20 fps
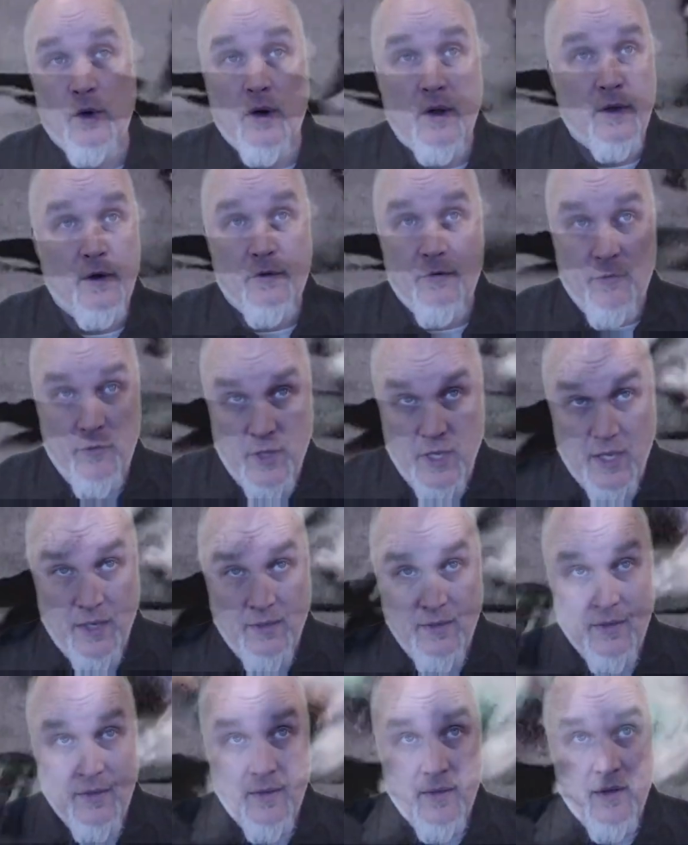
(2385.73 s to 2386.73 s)
on their
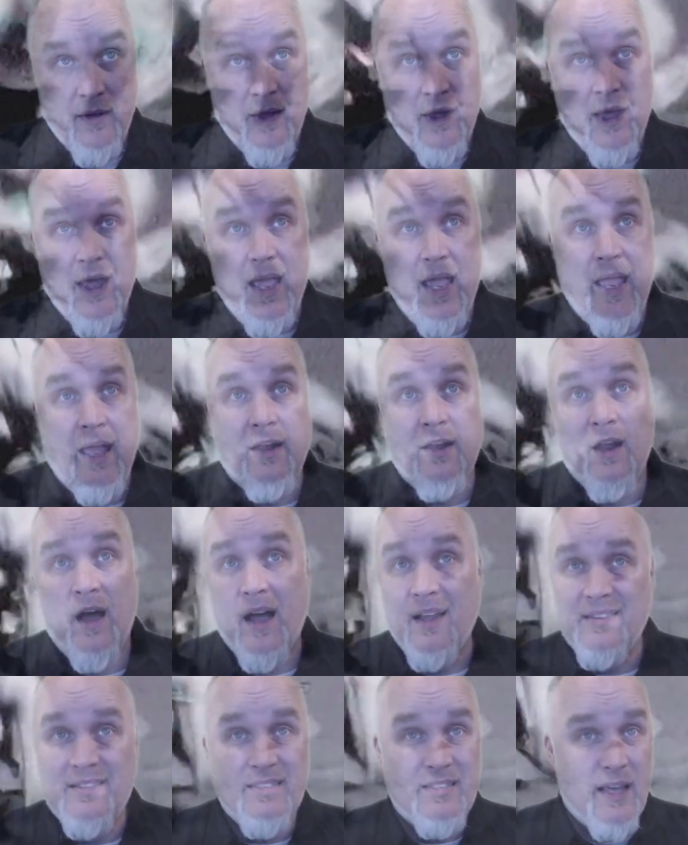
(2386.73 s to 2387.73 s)
feet and
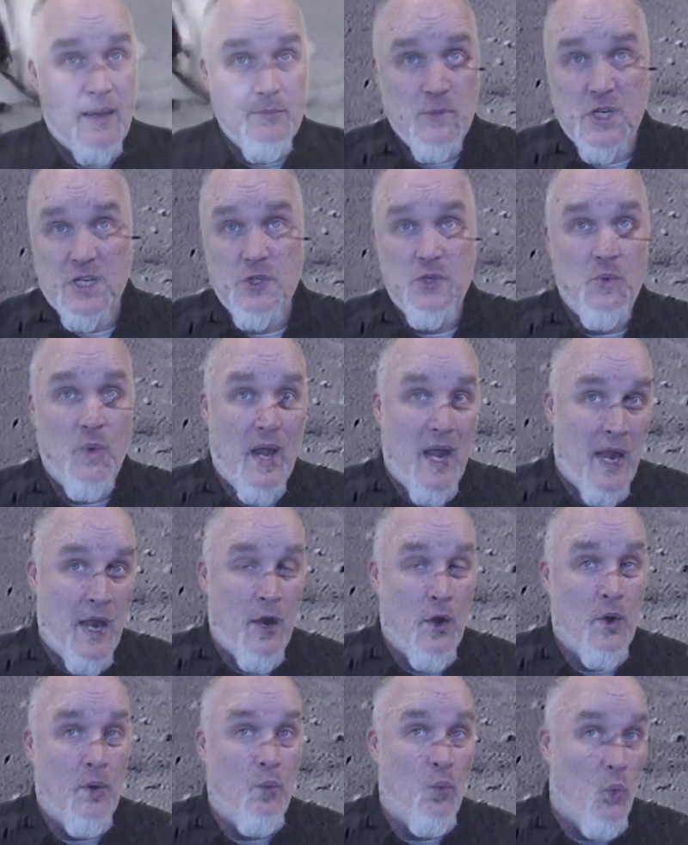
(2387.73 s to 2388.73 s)
not subject to
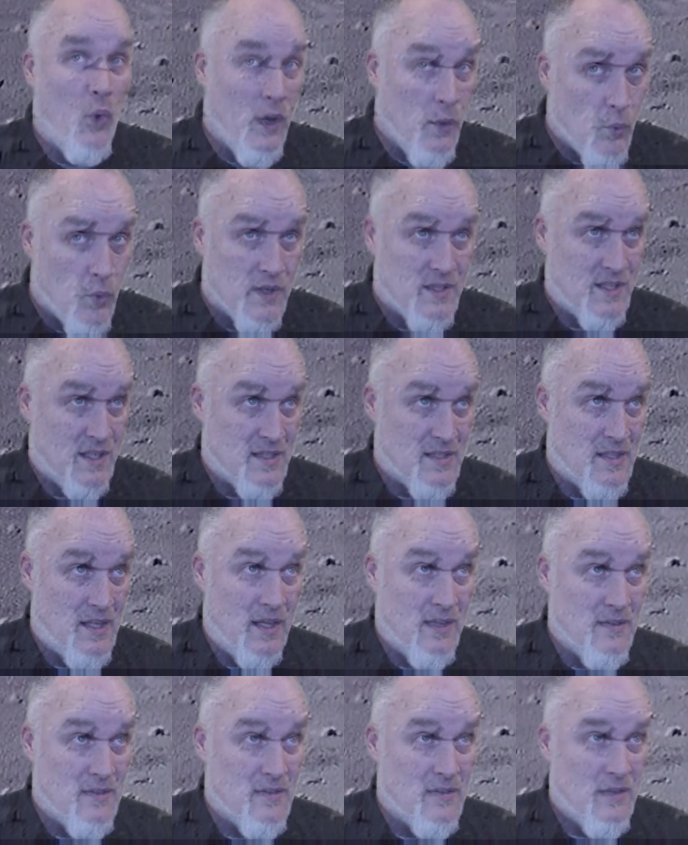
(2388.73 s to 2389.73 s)
air and wind
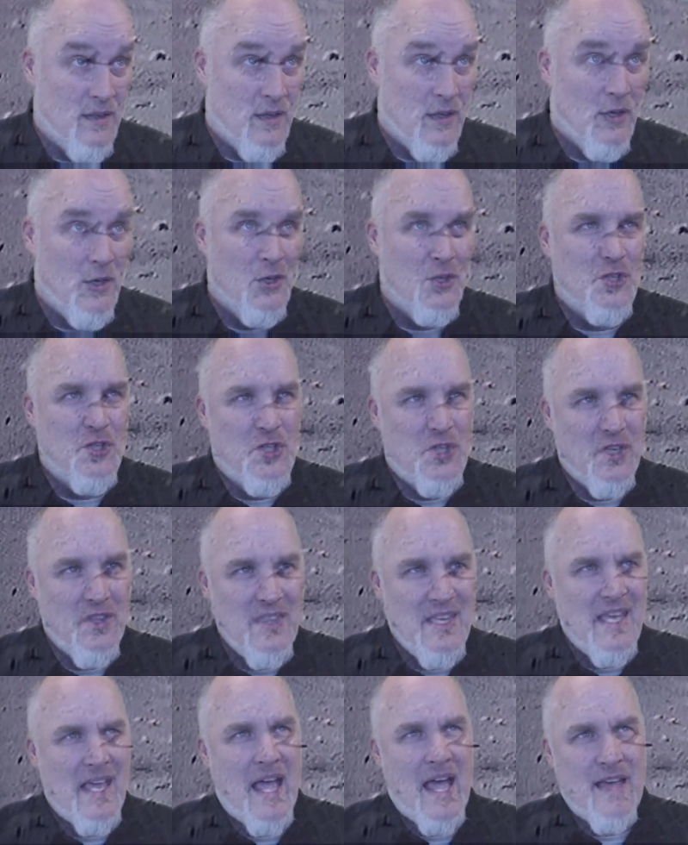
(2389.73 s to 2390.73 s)
resistance,
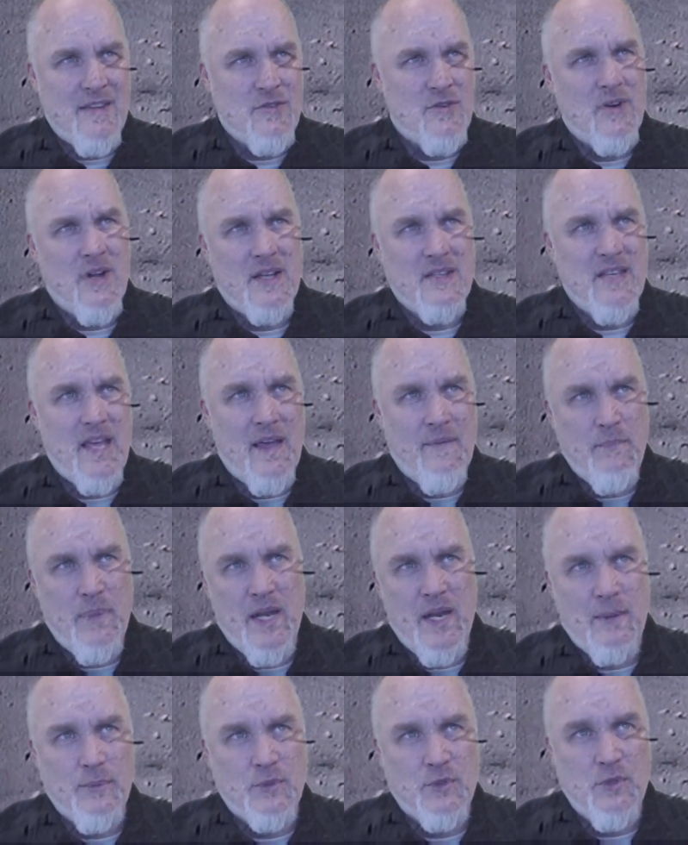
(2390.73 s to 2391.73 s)
shouldn't the astronauts have
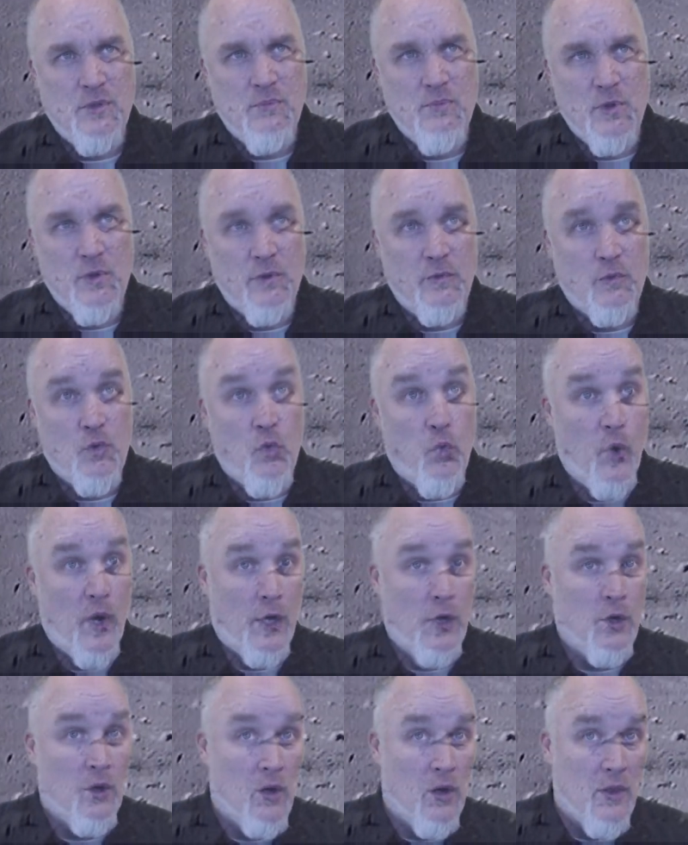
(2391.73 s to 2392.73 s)
been able to move
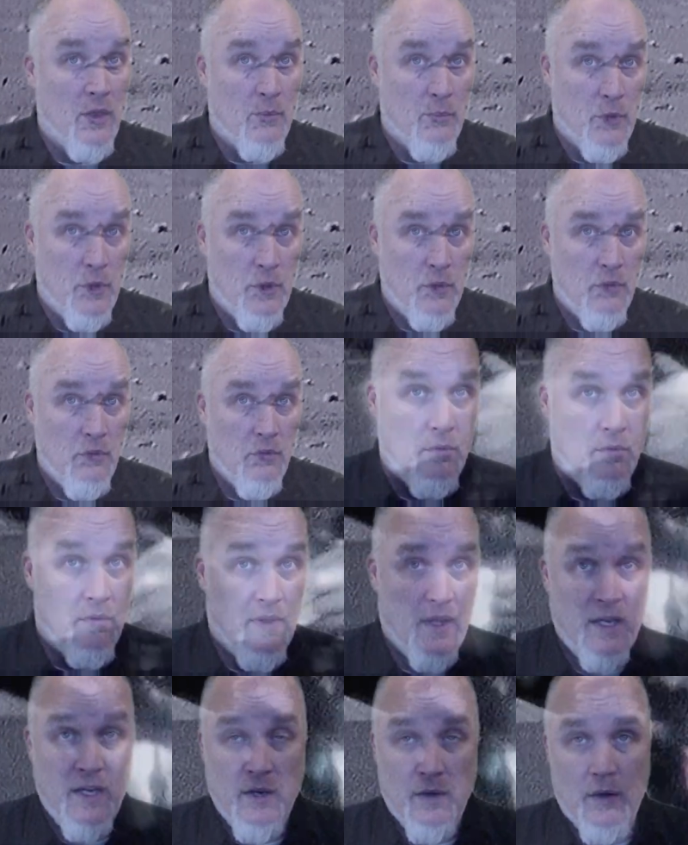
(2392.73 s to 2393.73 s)
quicker on the moon
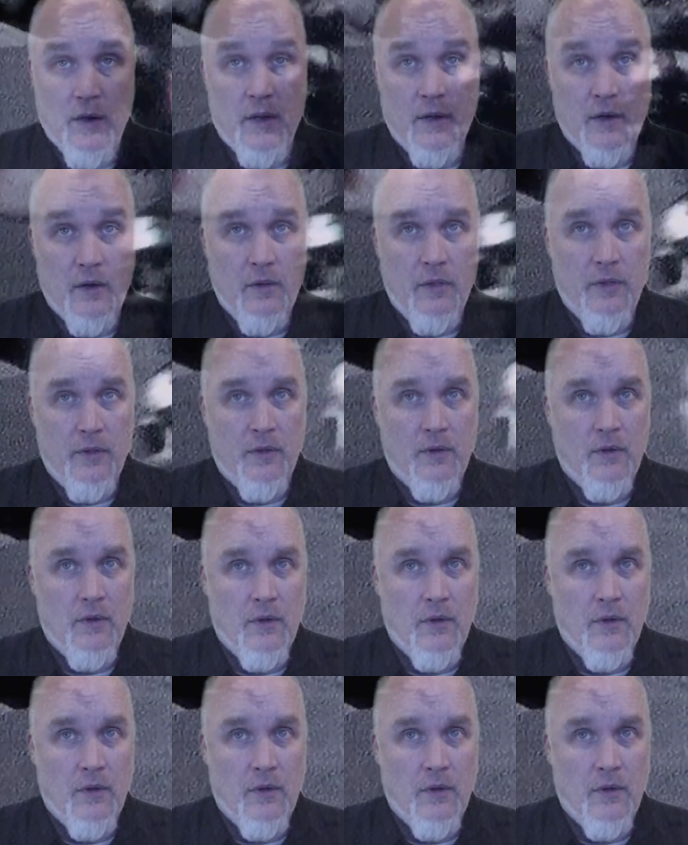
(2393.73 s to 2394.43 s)
than here on Earth?